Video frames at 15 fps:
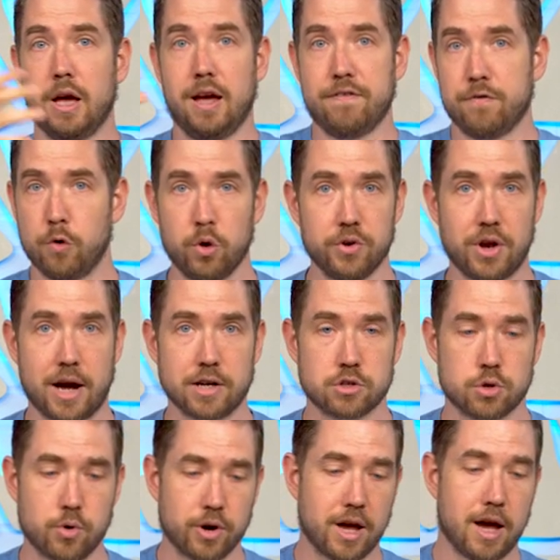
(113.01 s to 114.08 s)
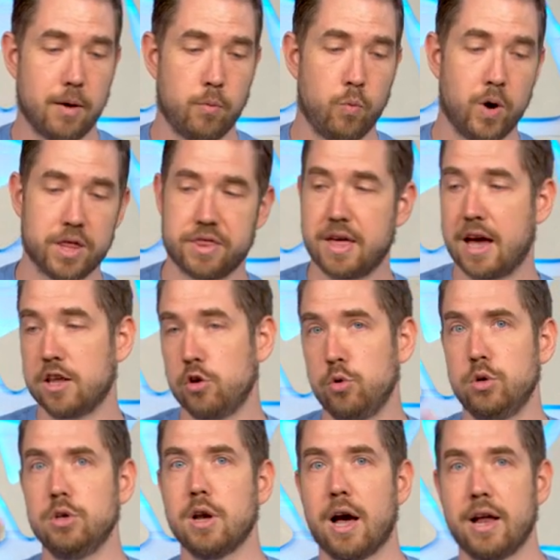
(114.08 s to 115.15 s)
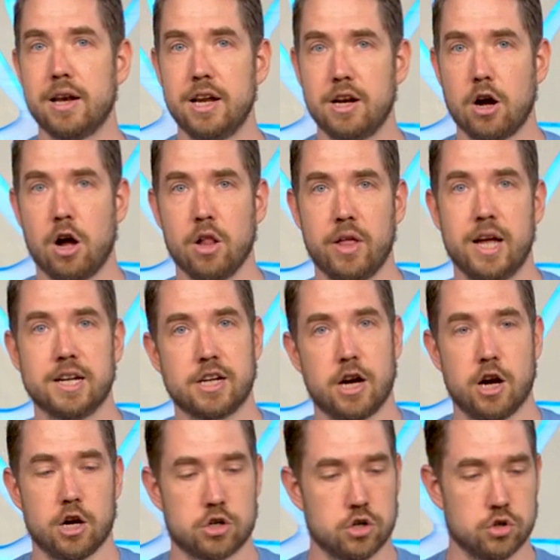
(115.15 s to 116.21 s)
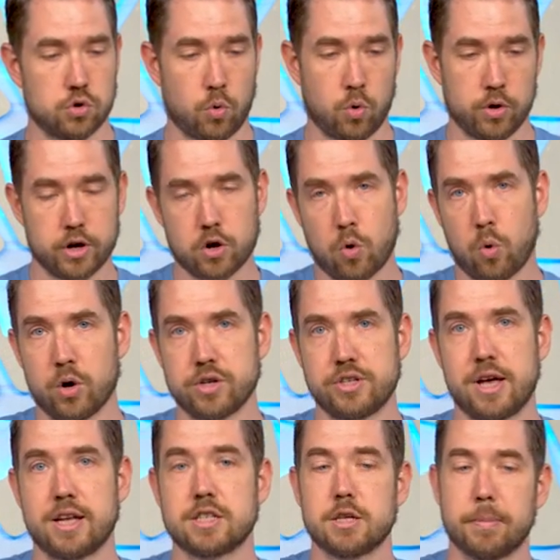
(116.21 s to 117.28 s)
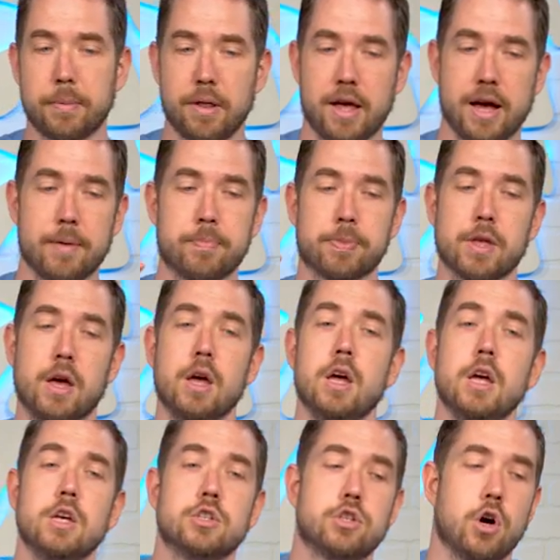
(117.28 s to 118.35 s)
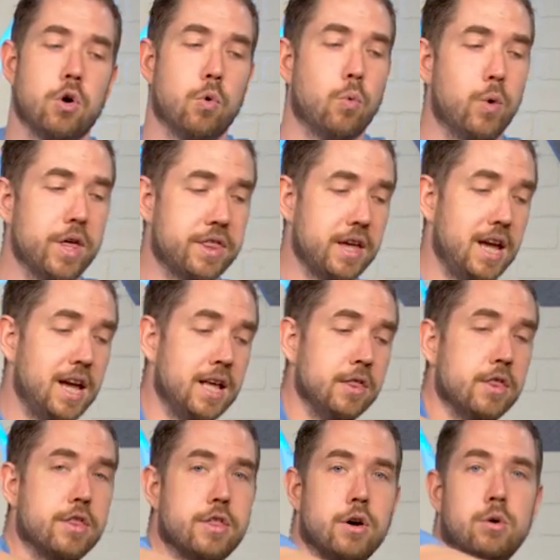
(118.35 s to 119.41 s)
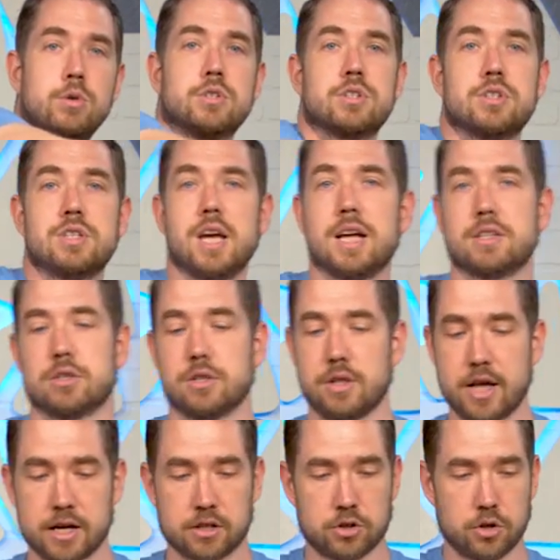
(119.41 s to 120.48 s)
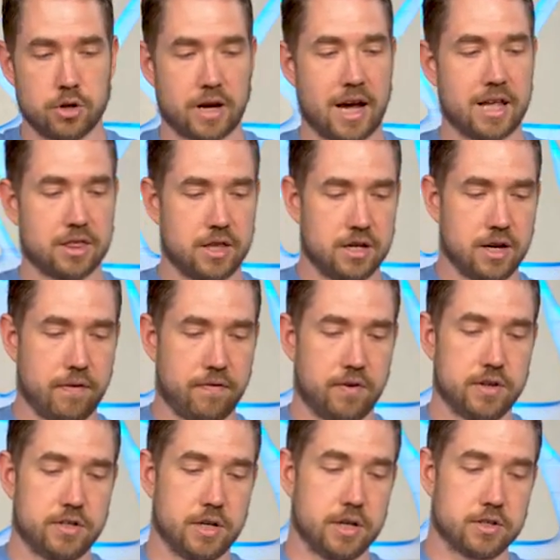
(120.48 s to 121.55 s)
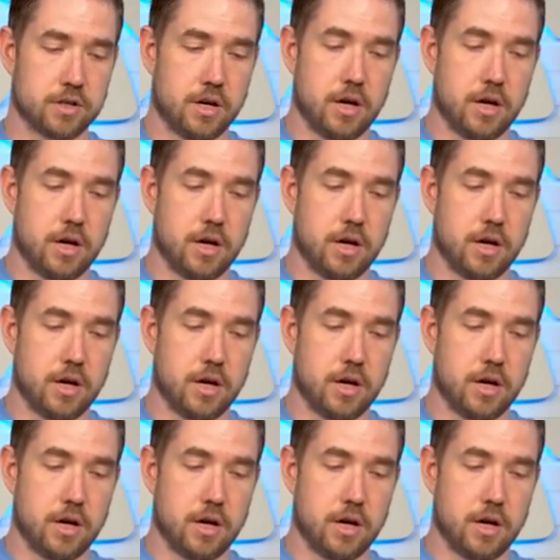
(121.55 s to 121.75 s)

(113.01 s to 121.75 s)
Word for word: a full dice throne game with that. You do not need all eight characters or the core set to play. So within those sets, let's look at the differences.